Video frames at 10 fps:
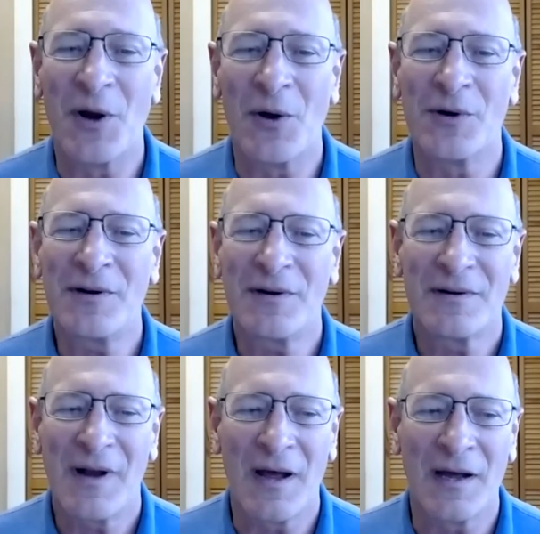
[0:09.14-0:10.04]
owner.
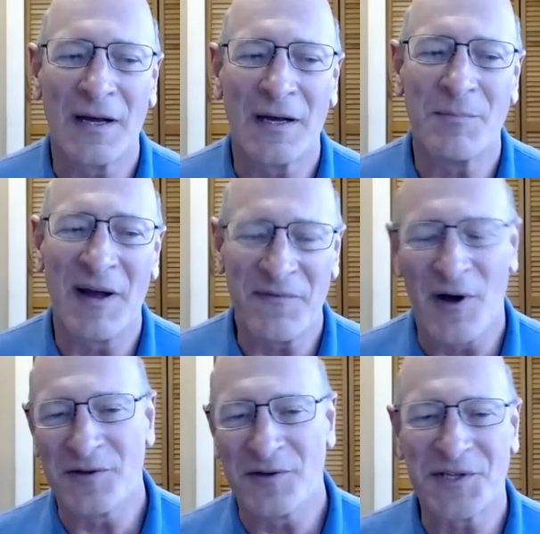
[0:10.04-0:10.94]
My
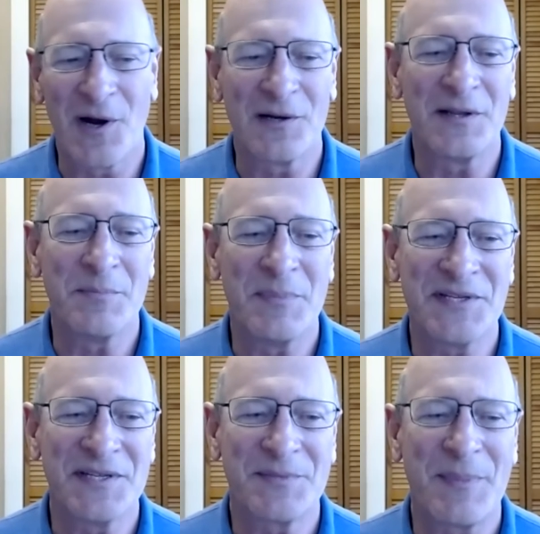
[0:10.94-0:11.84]
father started the
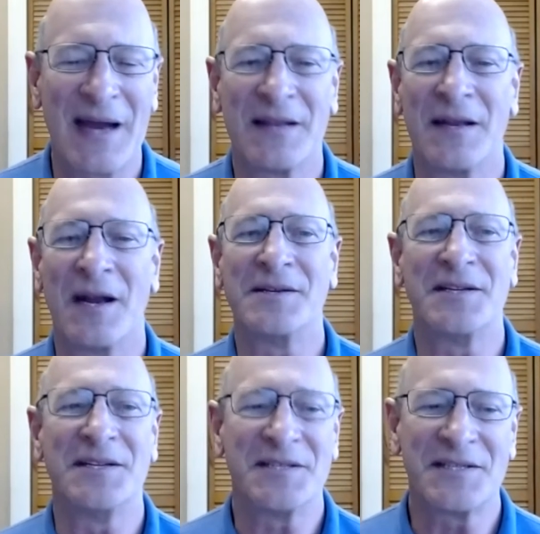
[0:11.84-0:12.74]
business back in the
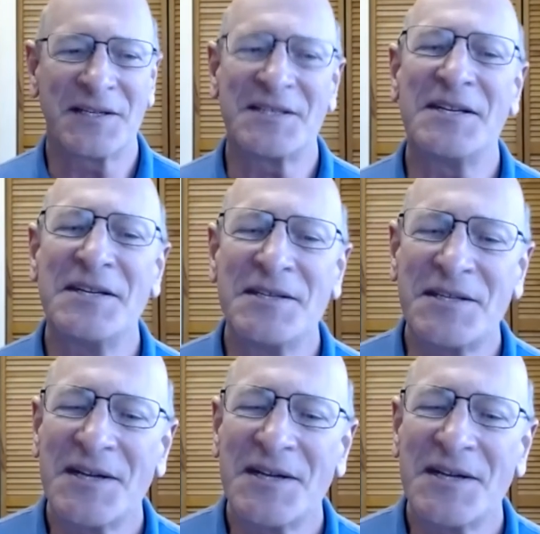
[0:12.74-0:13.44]
1960s,